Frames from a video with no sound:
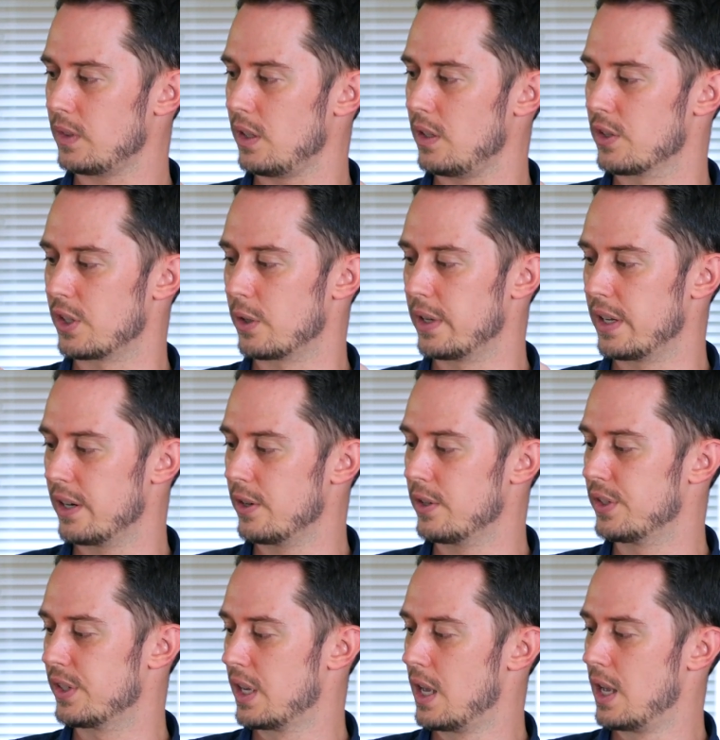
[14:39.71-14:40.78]
So
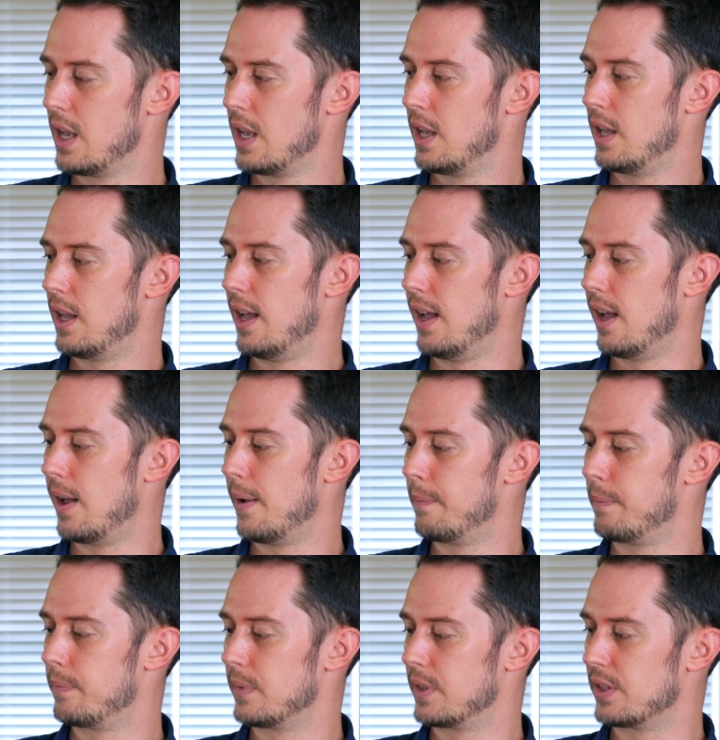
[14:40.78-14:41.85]
here's, this
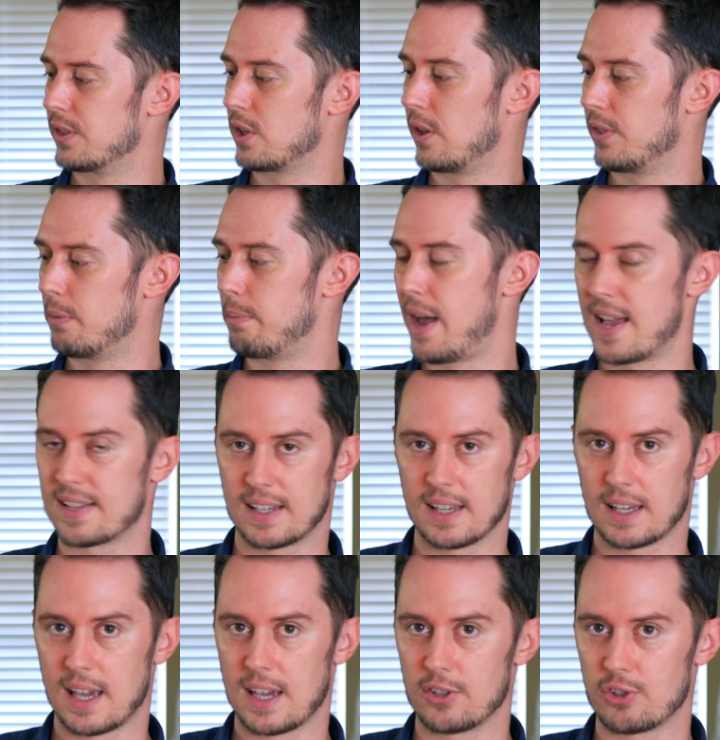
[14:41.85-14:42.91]
is called the Basket
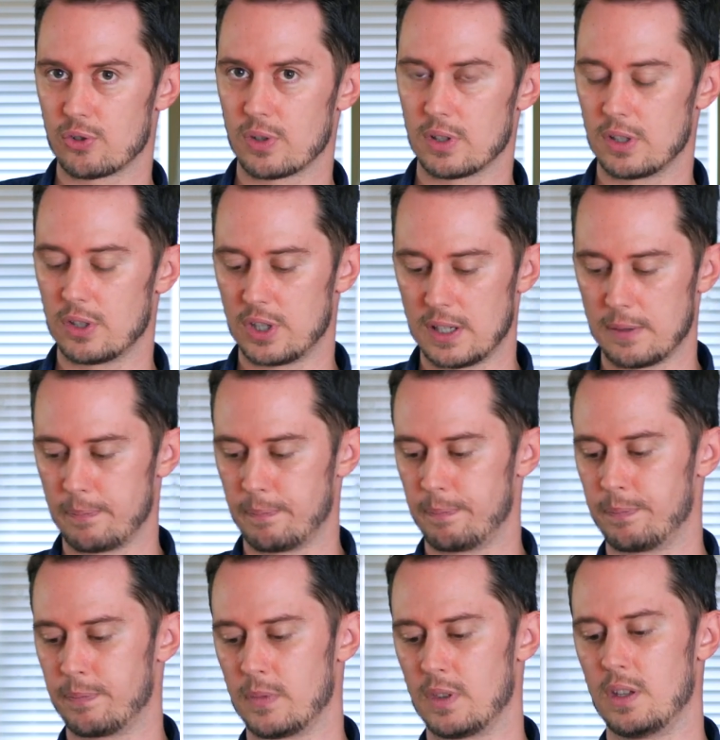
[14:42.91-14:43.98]
Case Trilogy,
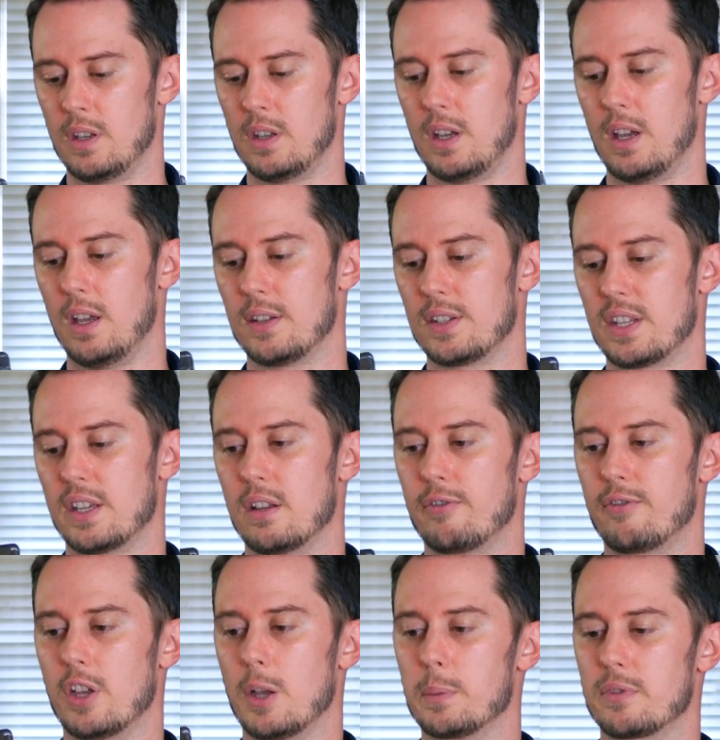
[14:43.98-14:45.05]
a set of
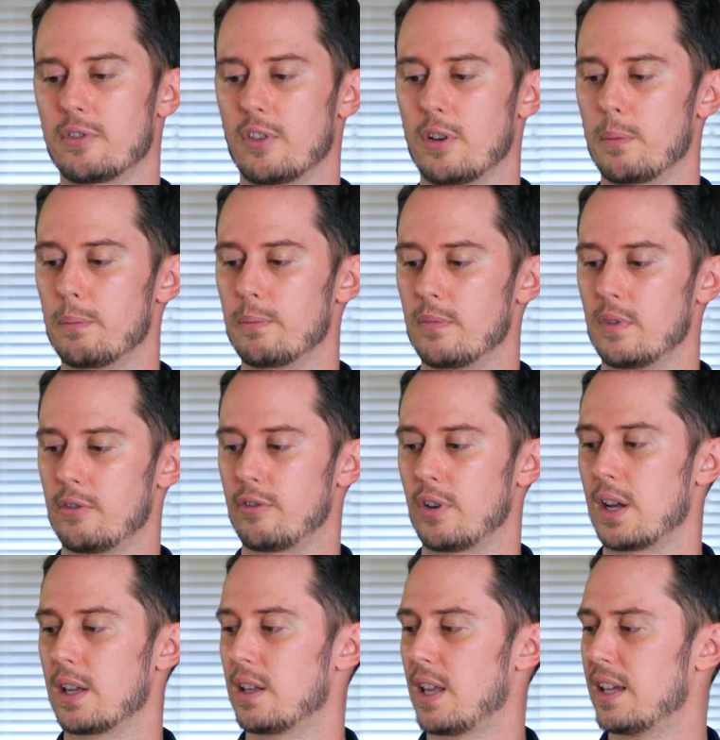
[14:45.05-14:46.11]
films from
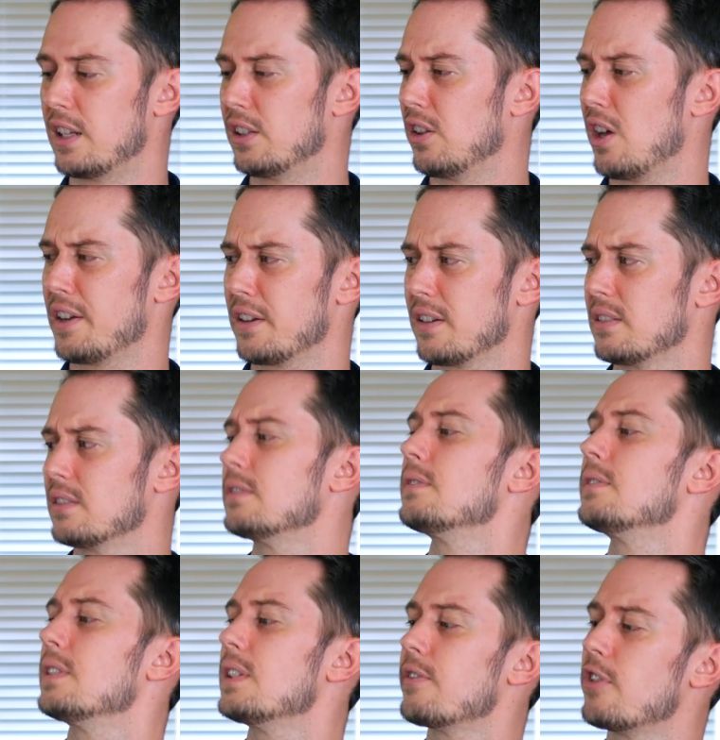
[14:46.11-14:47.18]
Frank Henenlotter,
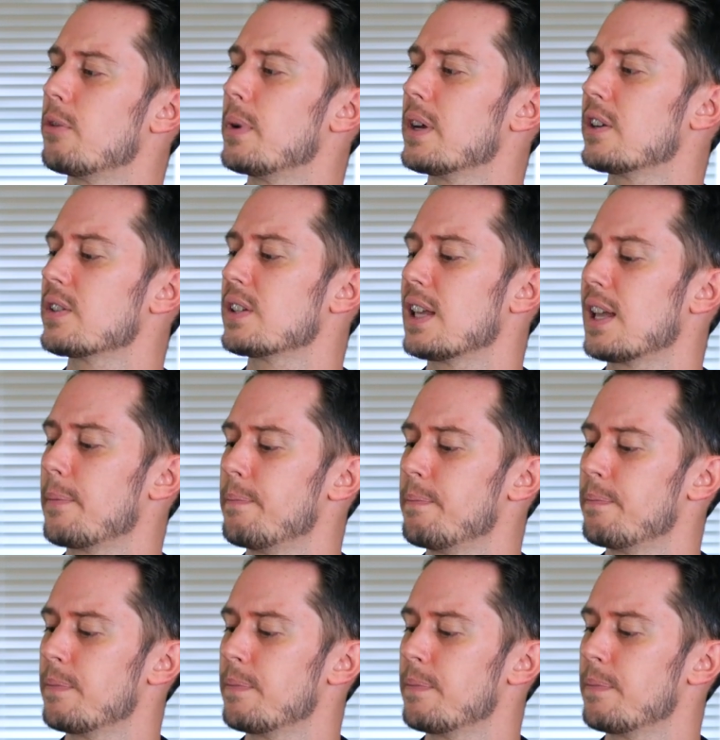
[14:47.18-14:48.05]
the filmmaker's name.